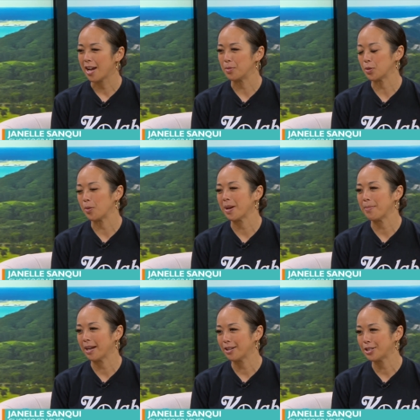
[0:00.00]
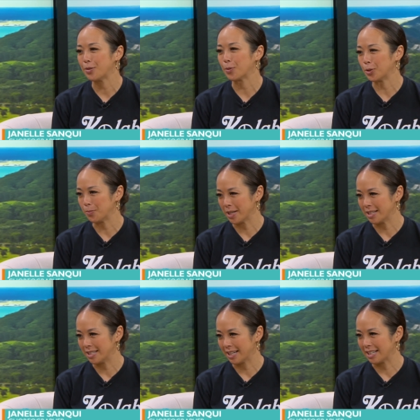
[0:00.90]
So when my parents enrolled me
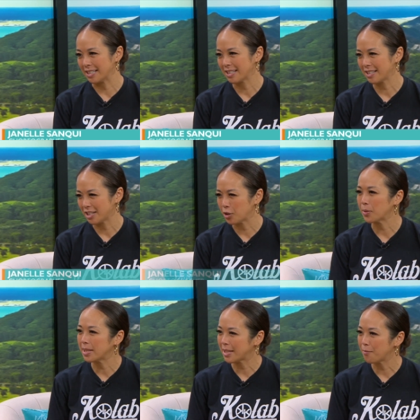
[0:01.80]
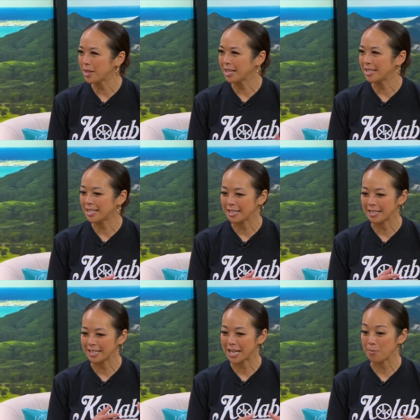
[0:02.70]
in dance, it was something
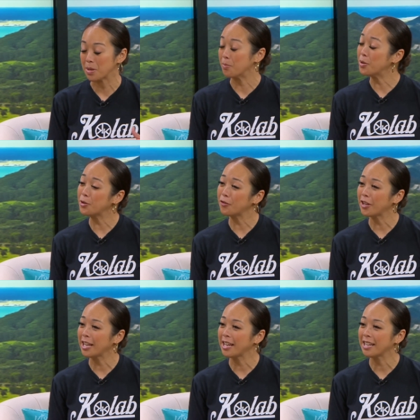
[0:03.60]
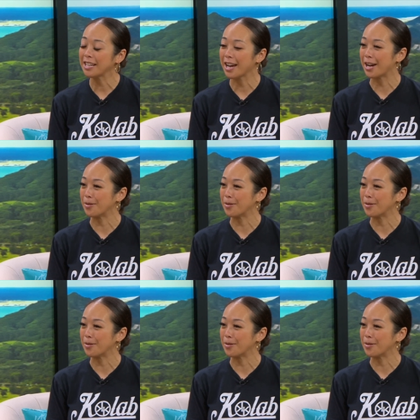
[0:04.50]
to get me moving,